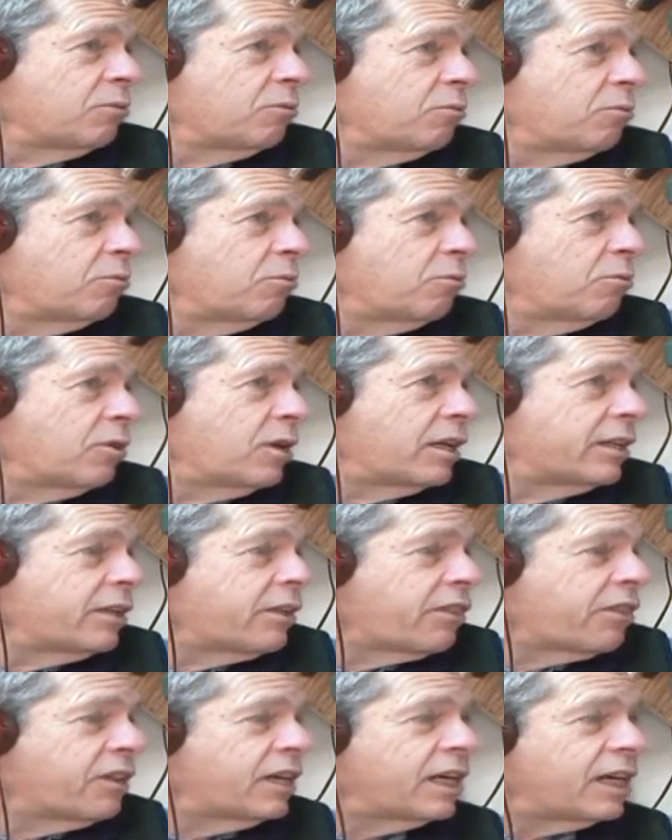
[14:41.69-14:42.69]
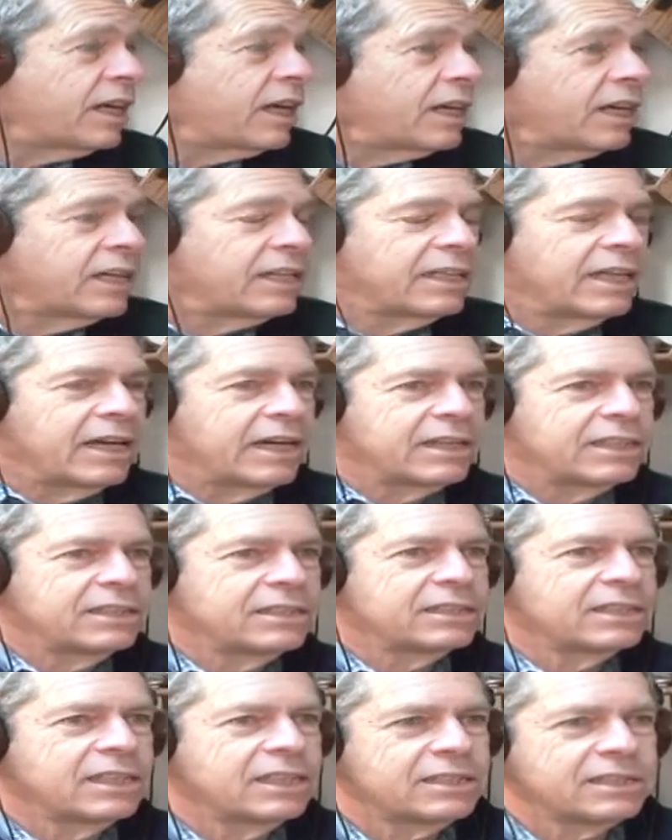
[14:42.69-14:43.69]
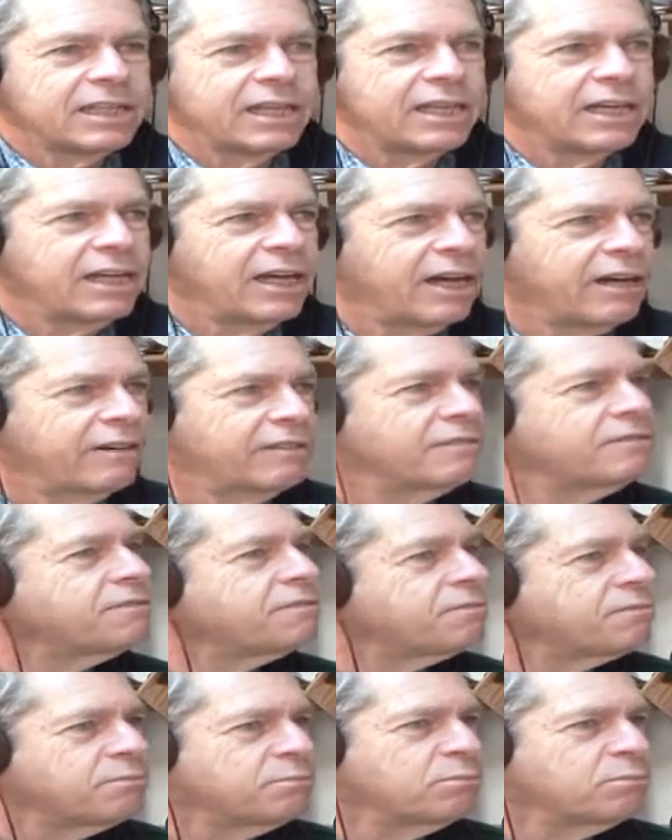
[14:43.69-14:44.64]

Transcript: one thing, and that is that they have